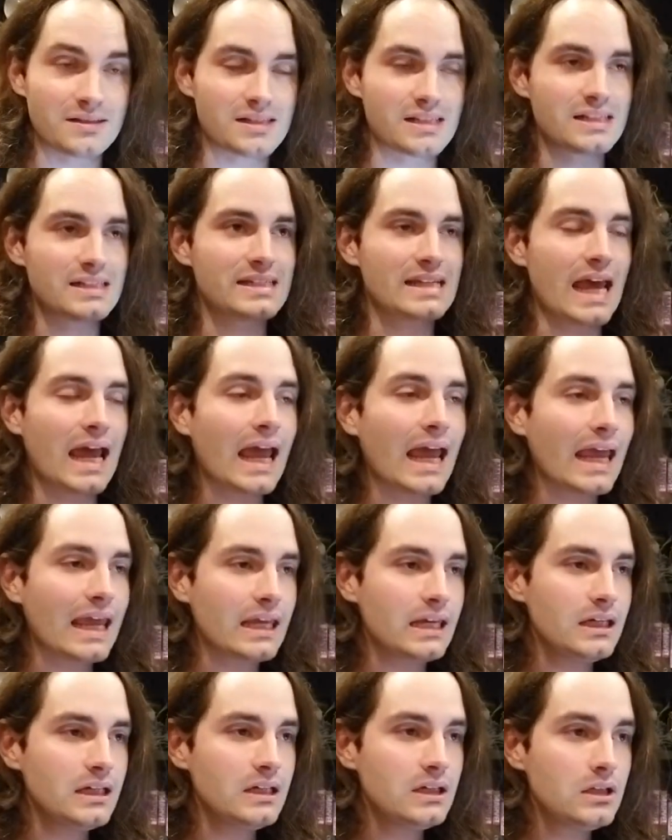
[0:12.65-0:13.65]

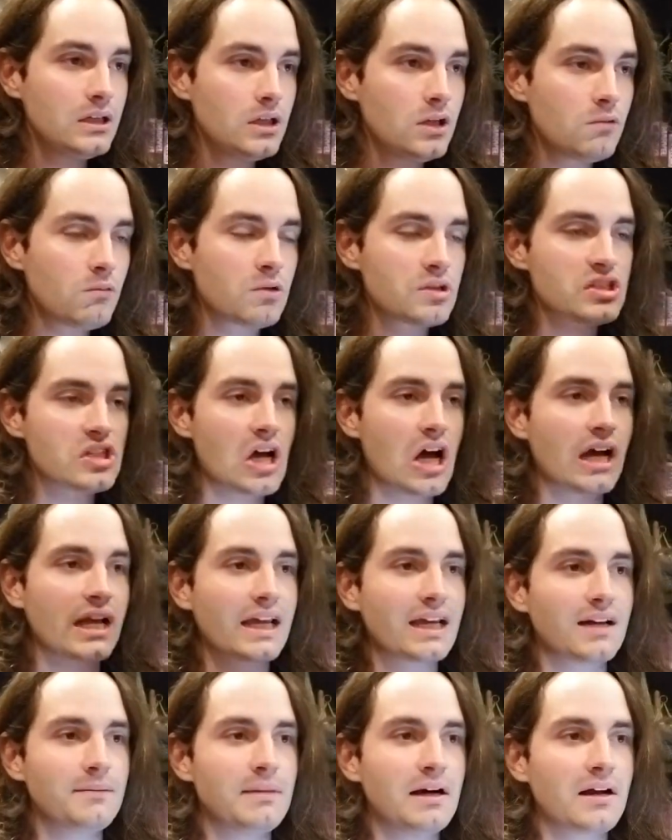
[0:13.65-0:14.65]
Today, we're
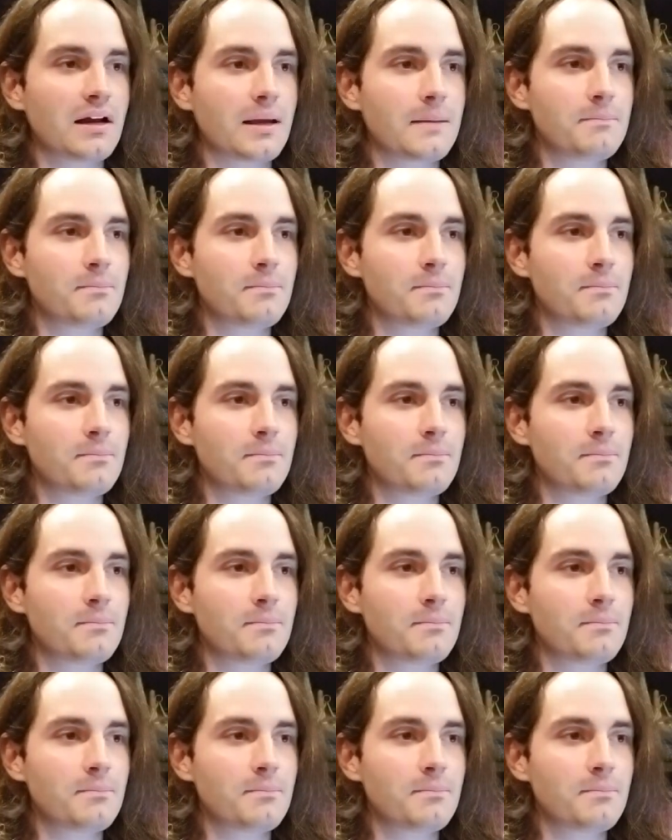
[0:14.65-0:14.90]
talking about a